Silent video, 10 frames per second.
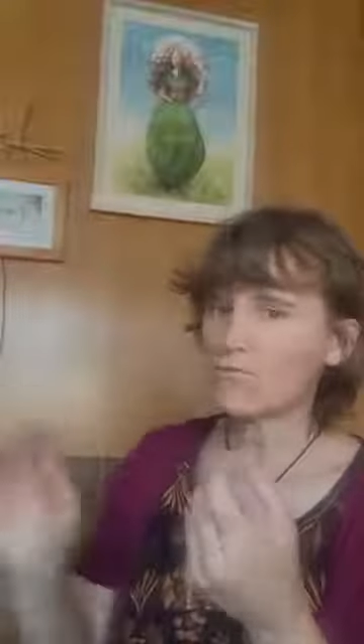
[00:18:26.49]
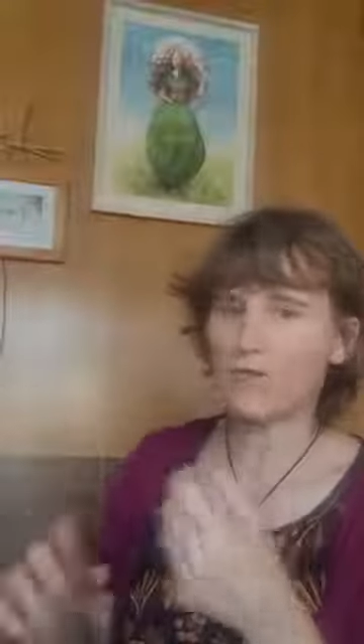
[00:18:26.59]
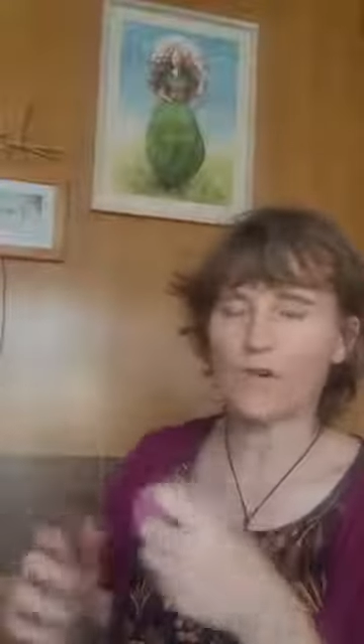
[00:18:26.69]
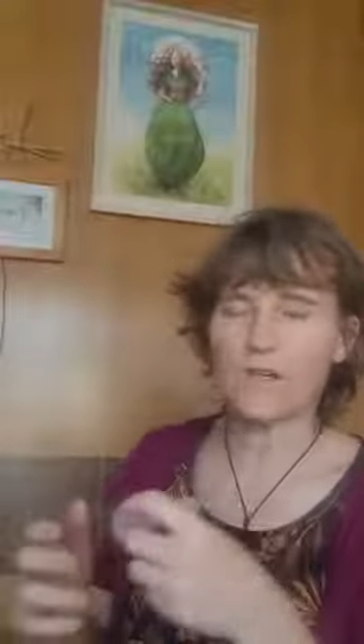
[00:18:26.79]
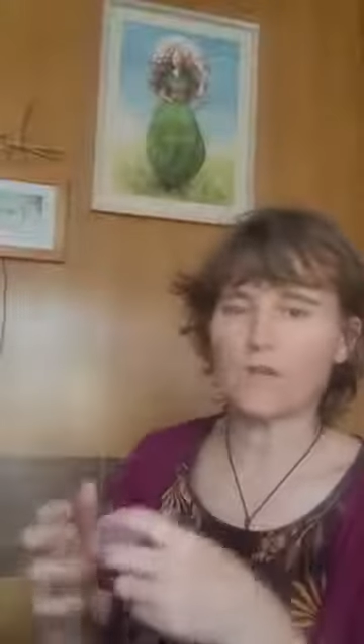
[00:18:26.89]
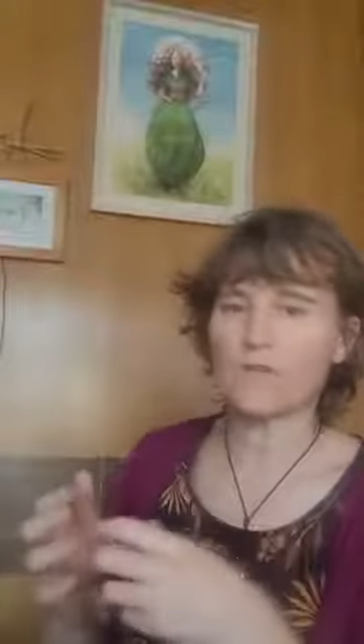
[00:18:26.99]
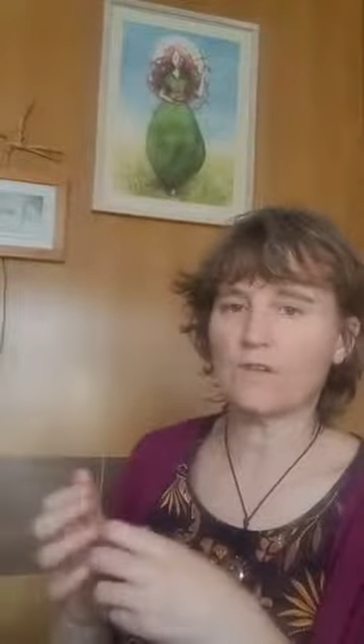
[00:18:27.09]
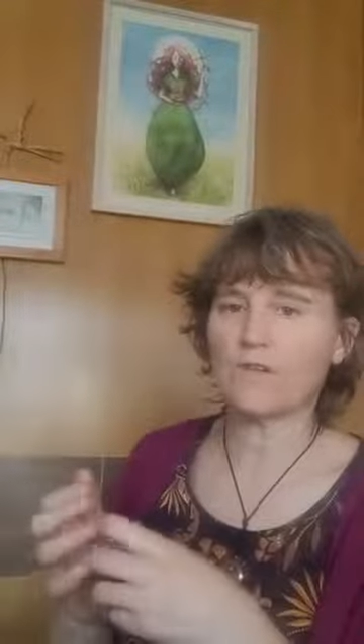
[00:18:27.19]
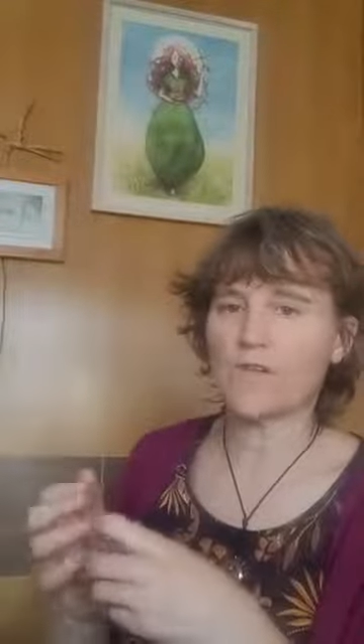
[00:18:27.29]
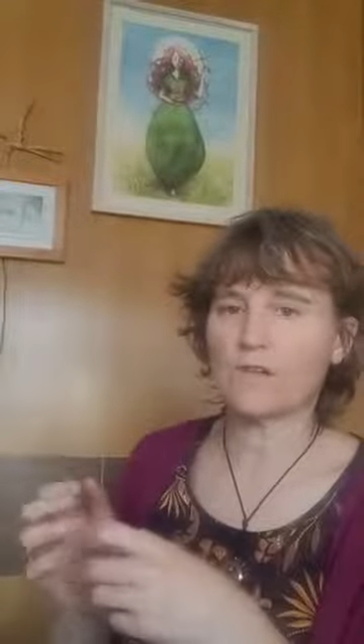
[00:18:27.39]
Great,
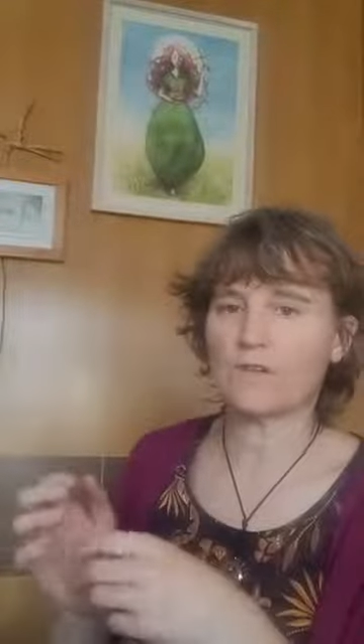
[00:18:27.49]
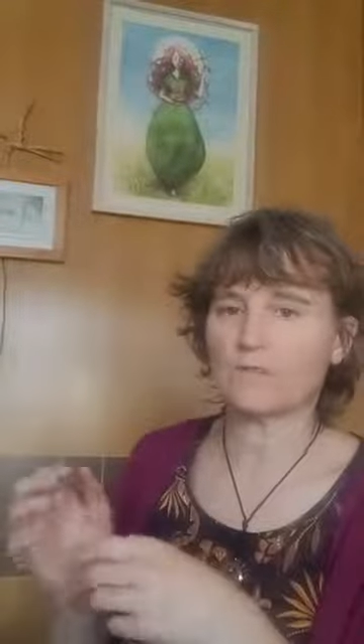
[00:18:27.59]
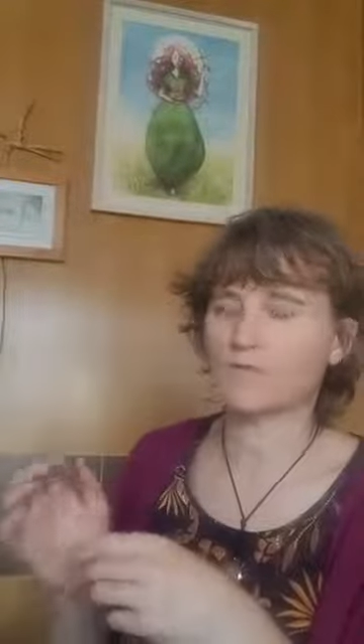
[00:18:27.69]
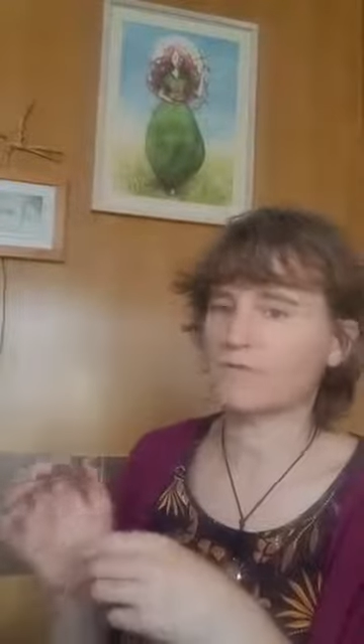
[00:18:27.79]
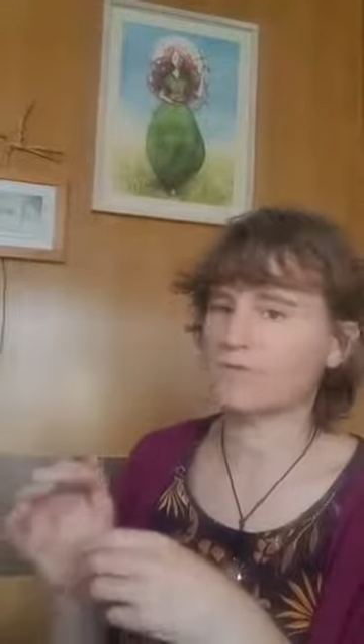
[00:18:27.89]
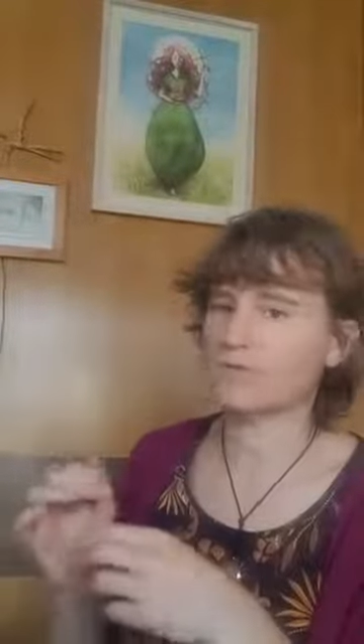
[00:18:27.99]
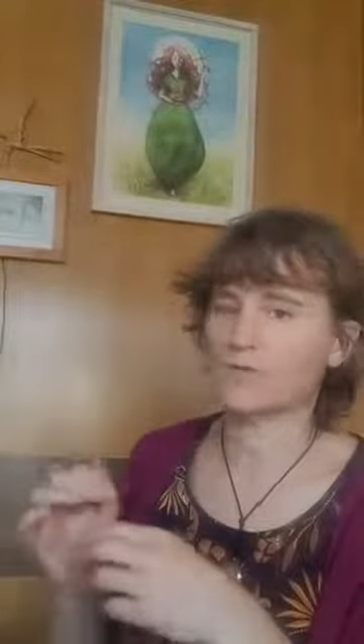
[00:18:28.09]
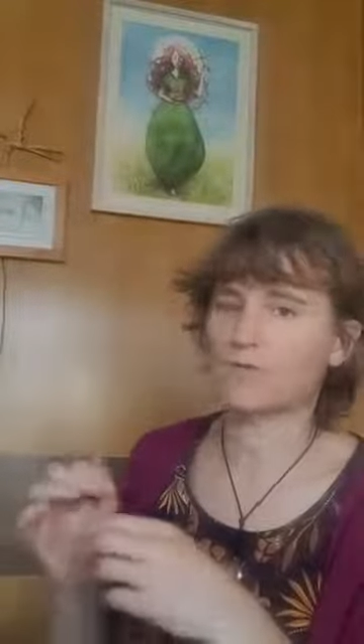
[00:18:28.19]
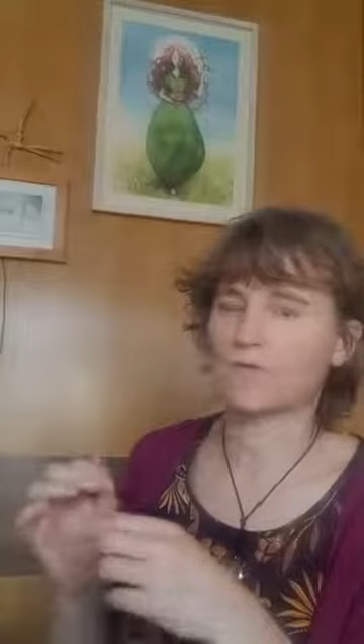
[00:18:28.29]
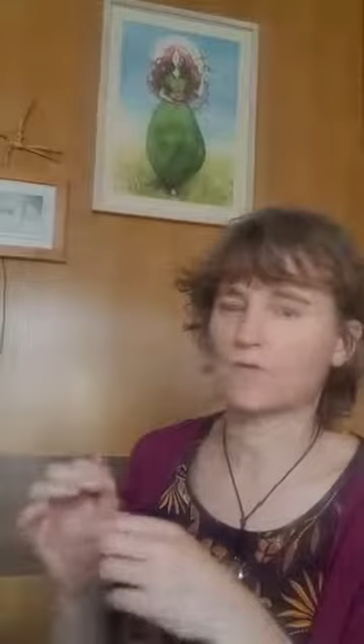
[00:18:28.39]
around the ankles,
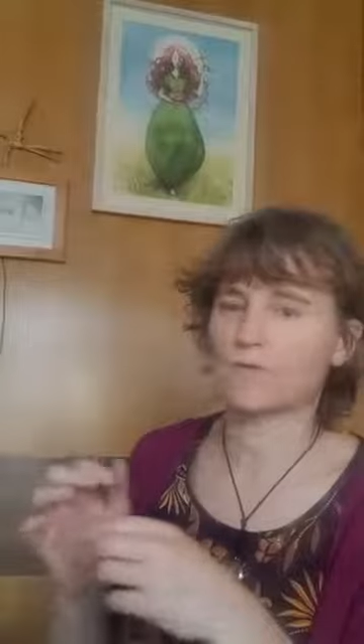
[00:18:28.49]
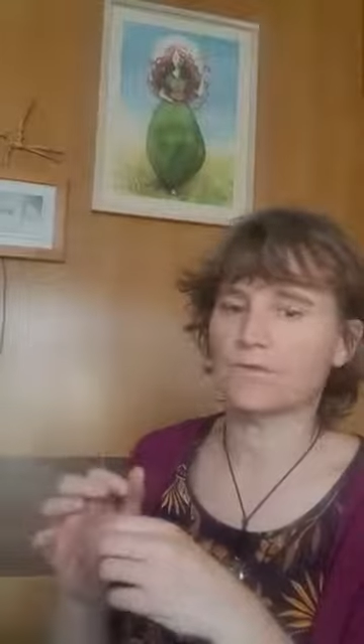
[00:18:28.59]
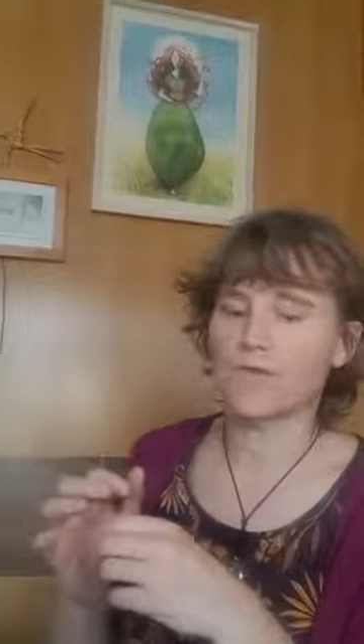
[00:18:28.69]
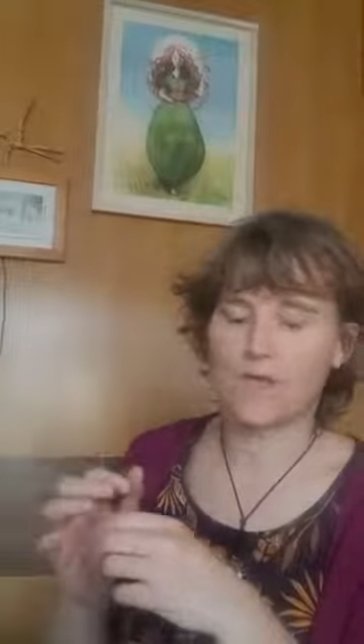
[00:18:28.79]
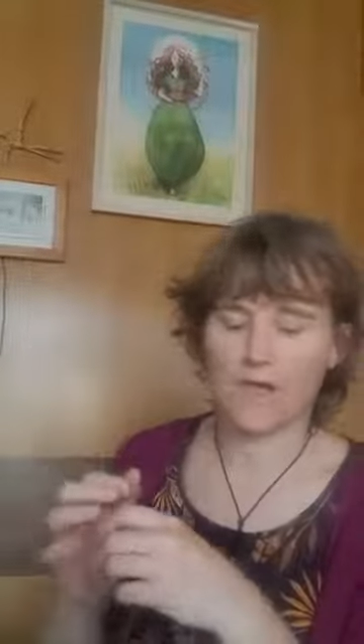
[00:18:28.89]
it's wonderful.